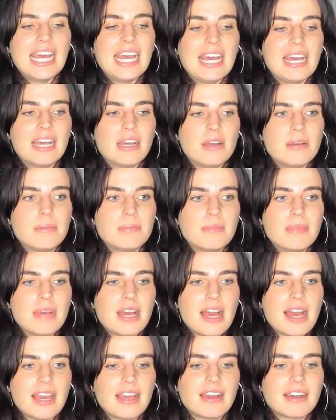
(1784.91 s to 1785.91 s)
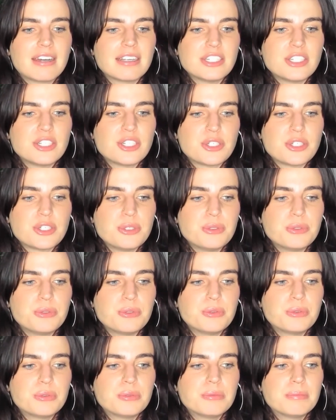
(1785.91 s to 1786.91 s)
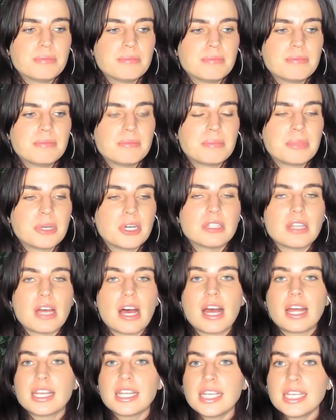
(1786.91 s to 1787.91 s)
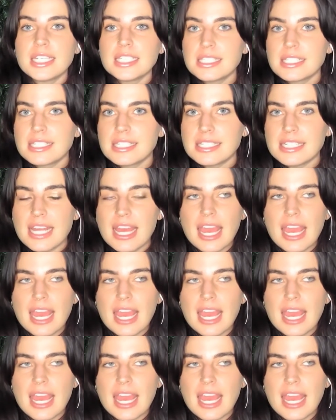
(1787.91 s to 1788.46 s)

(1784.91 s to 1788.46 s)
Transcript: I got into Pilates,